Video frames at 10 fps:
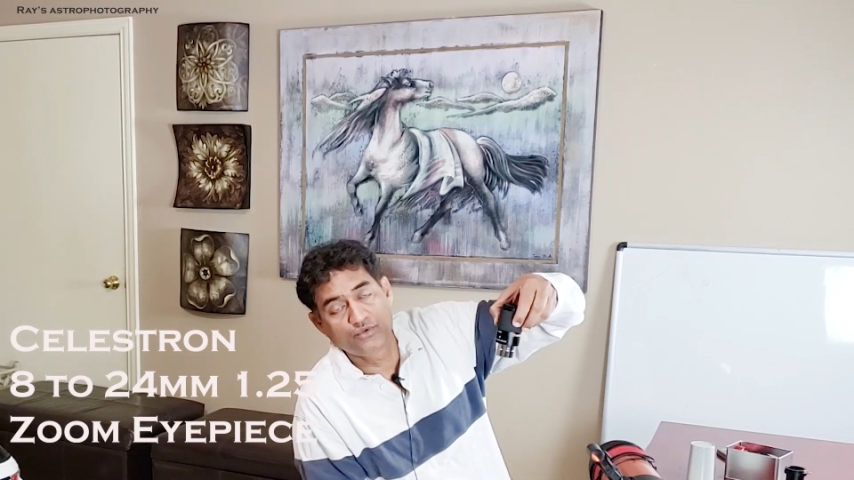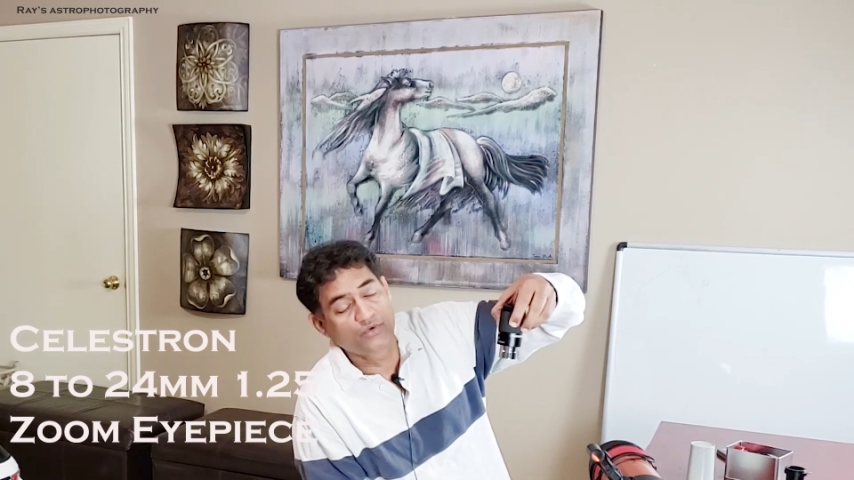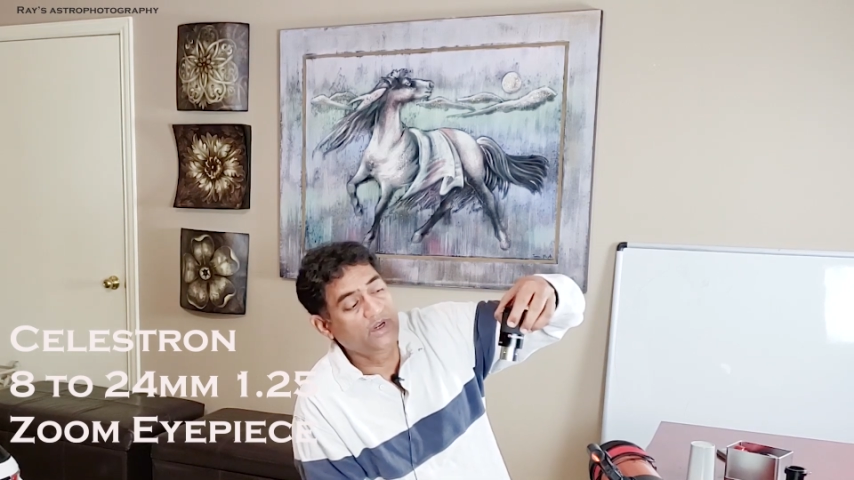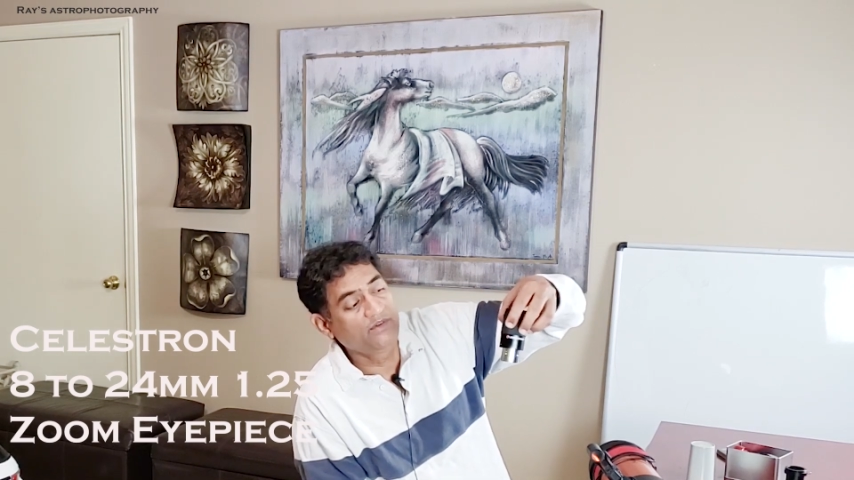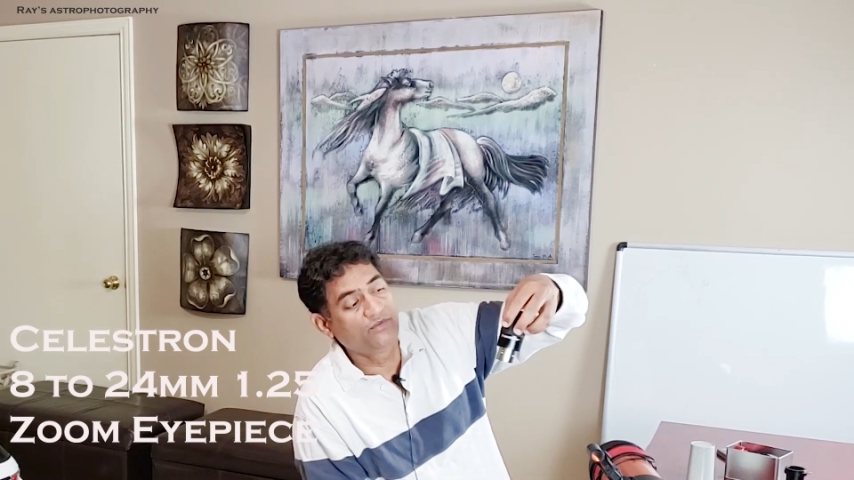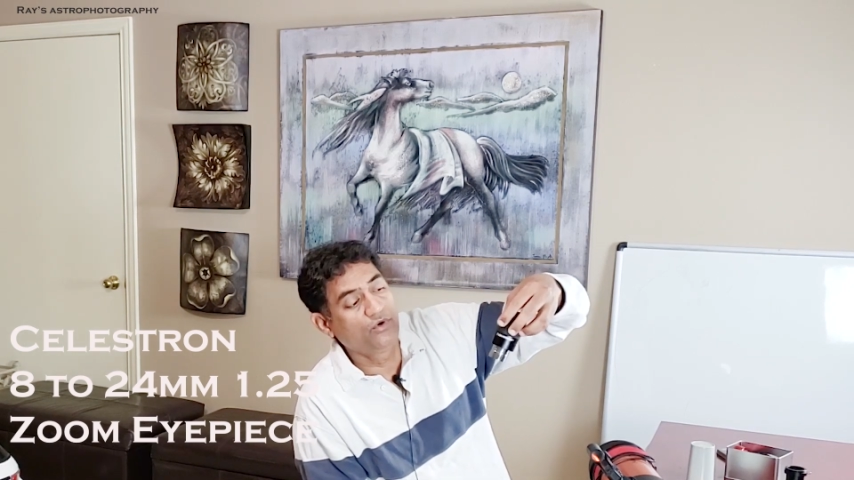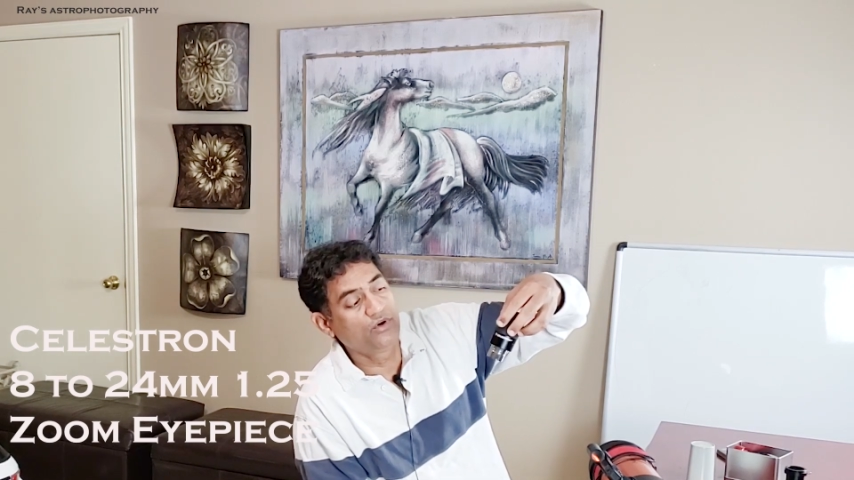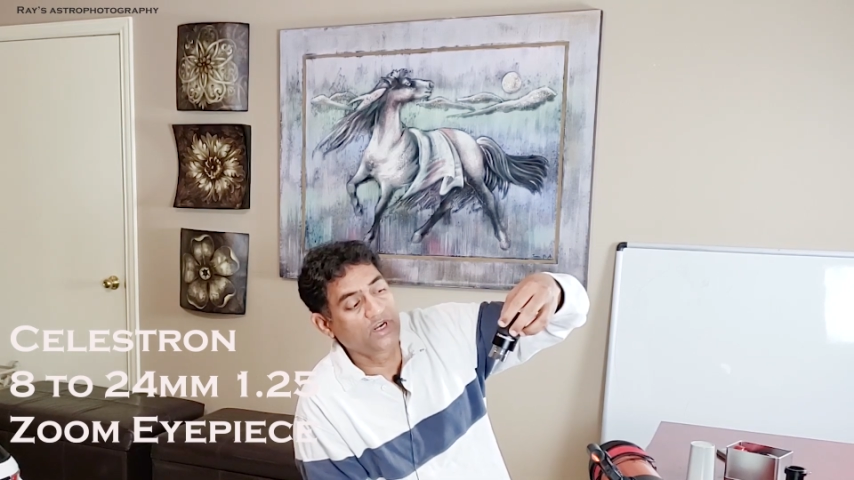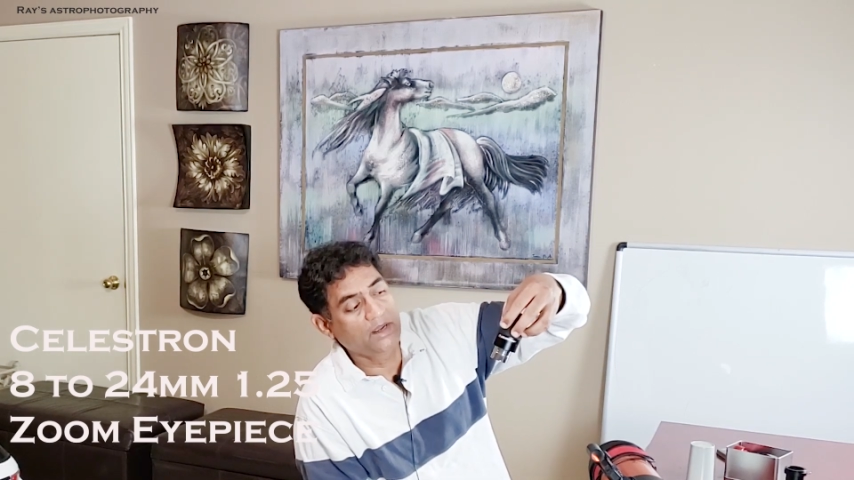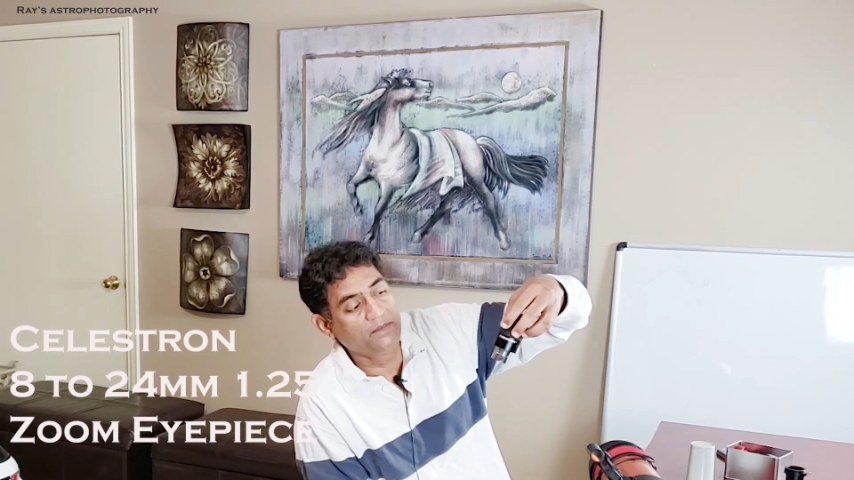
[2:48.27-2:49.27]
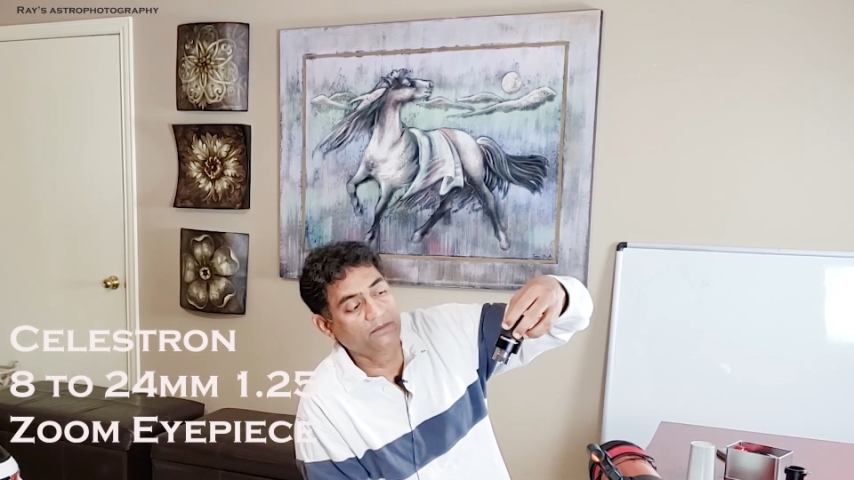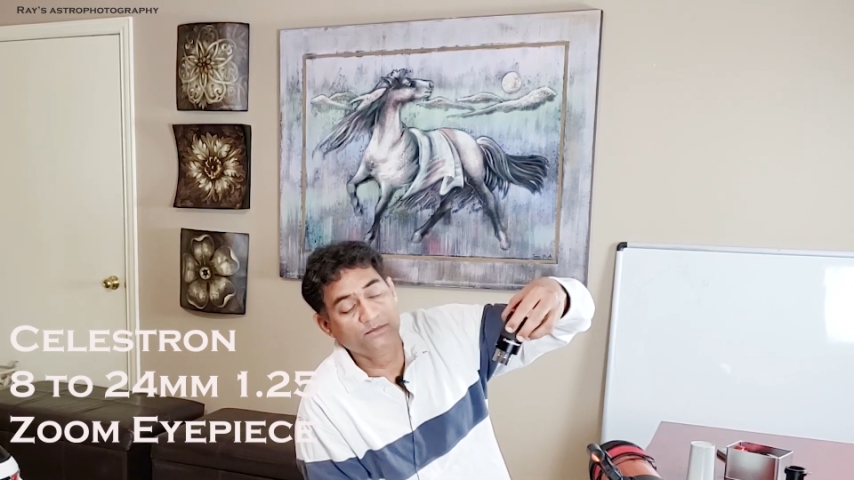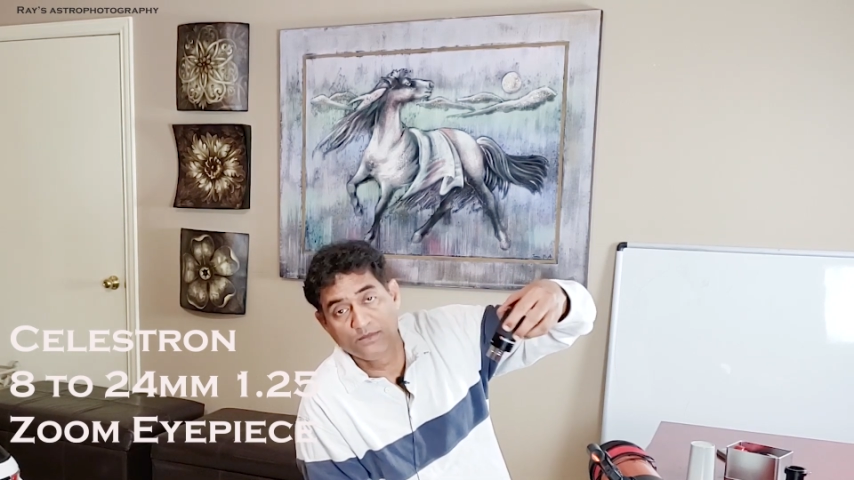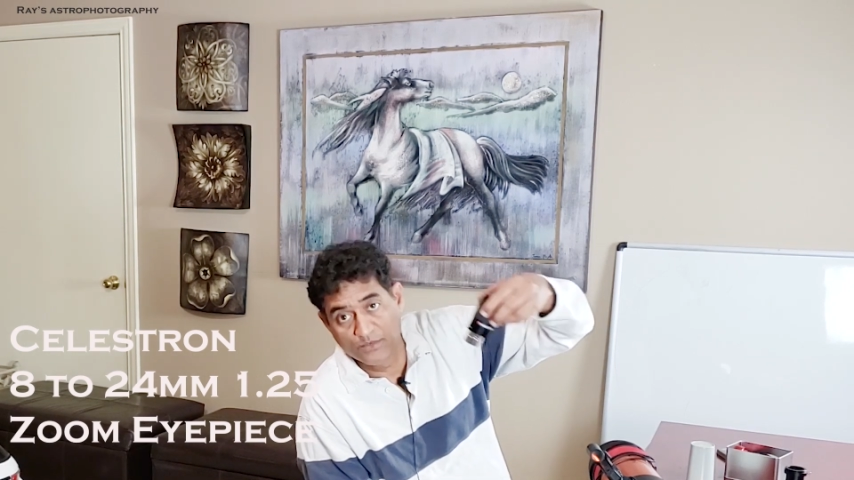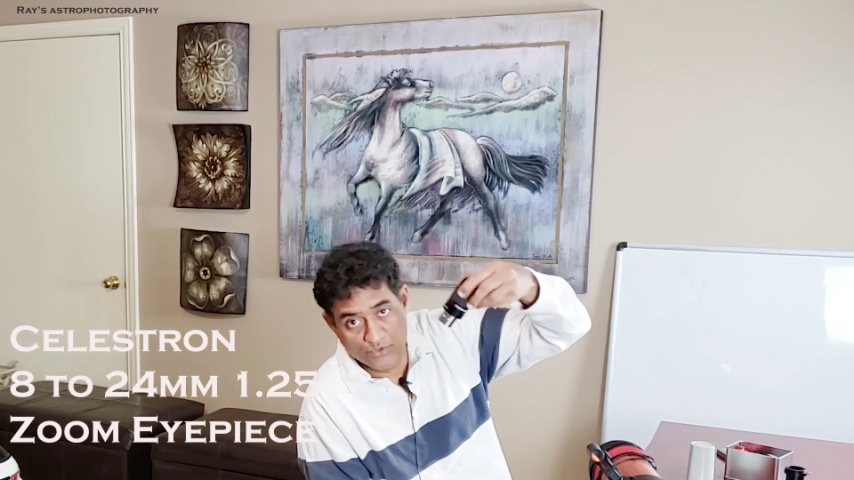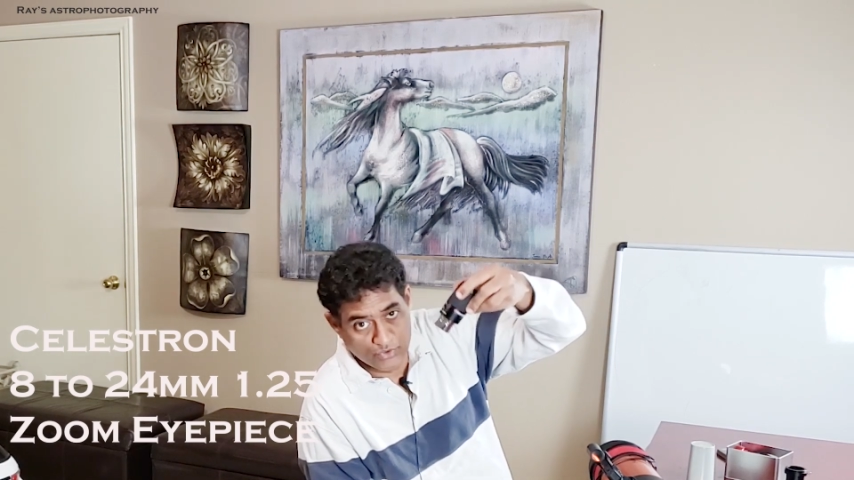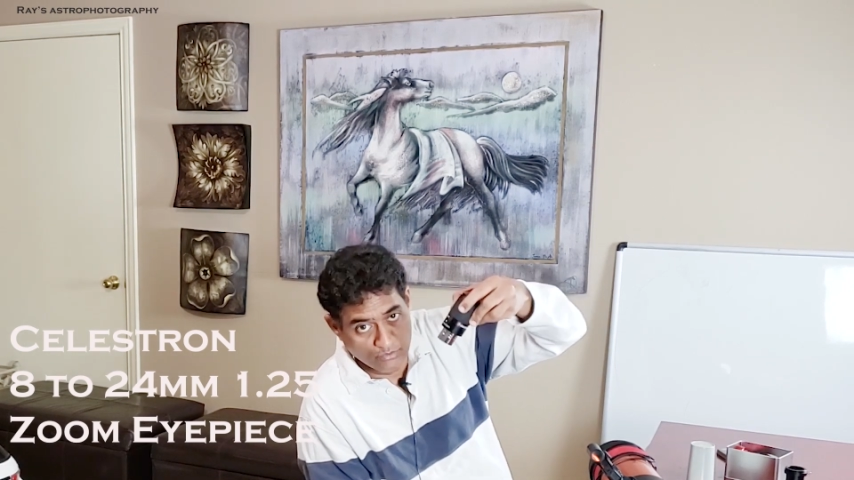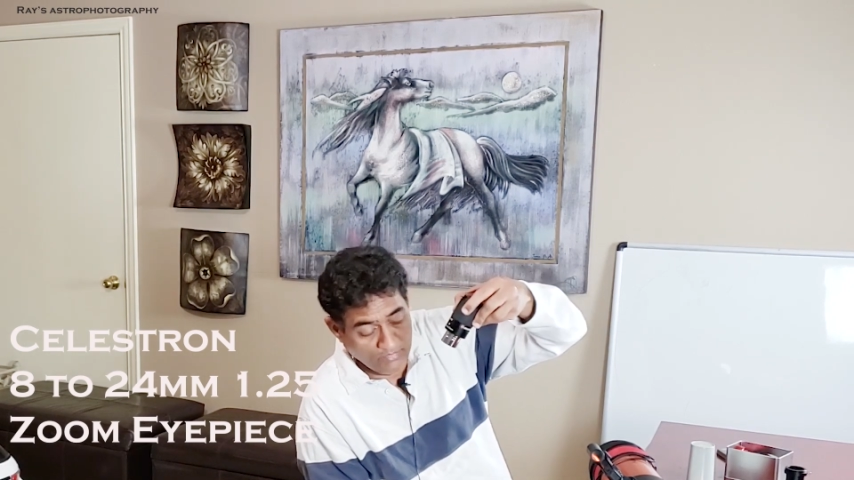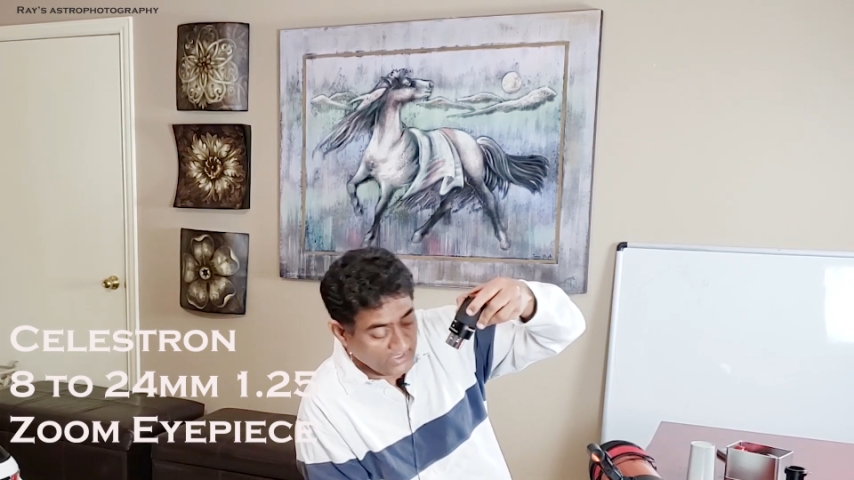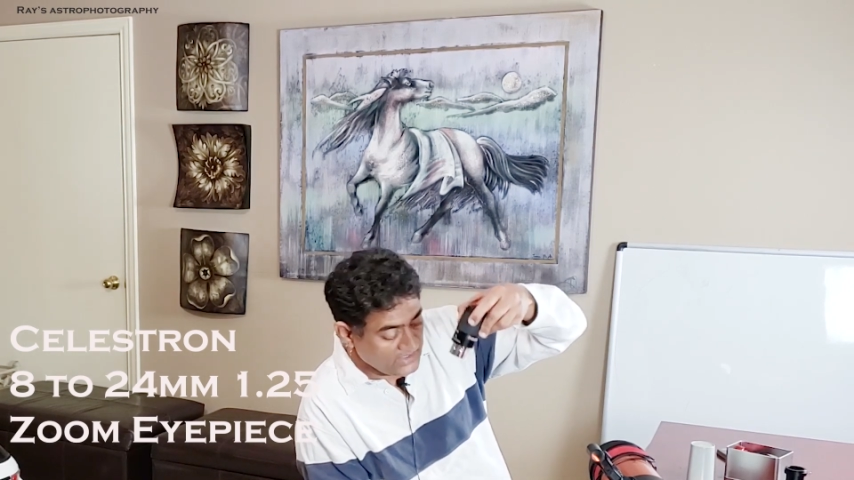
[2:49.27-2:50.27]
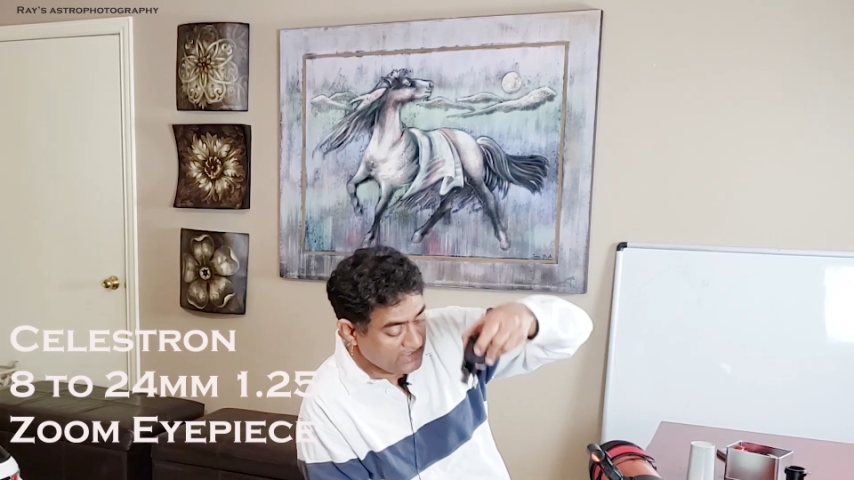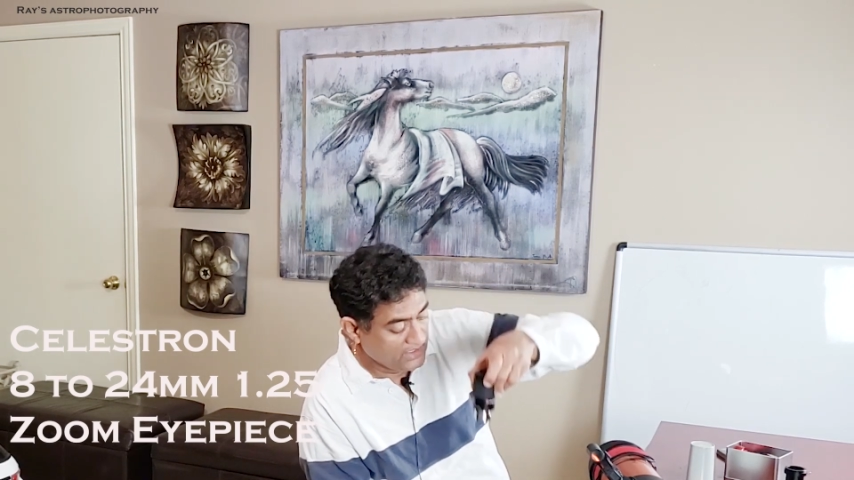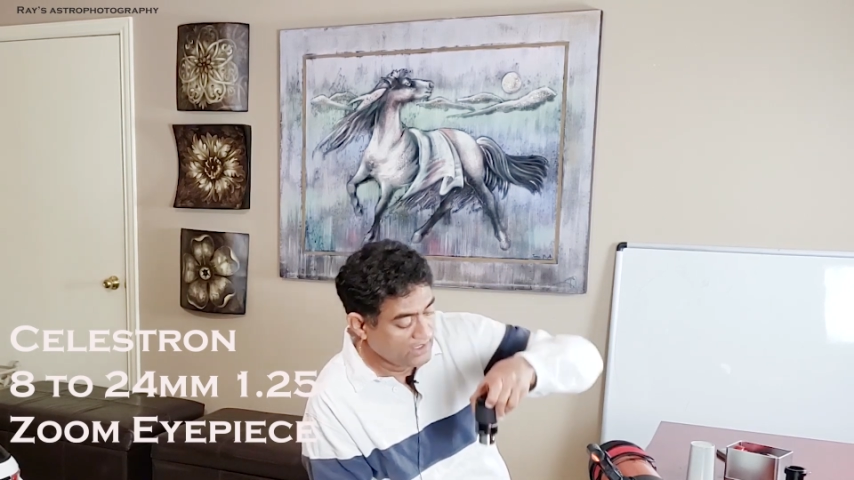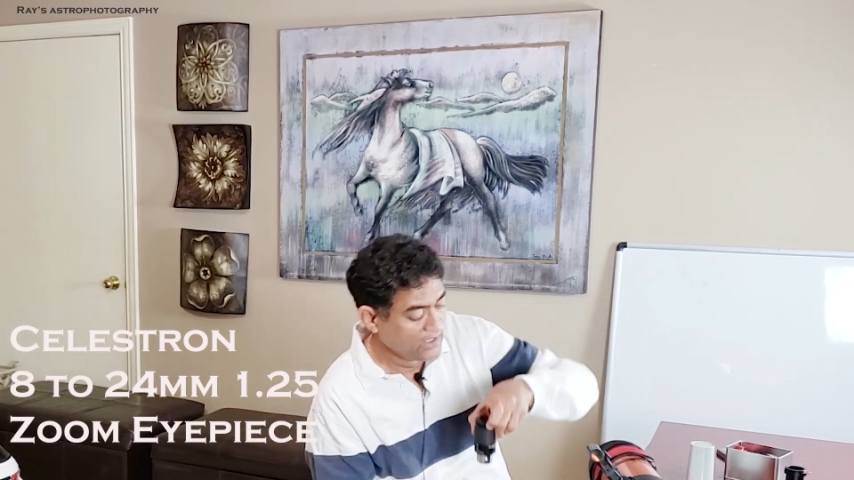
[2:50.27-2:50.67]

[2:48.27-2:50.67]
24mm zoom lens.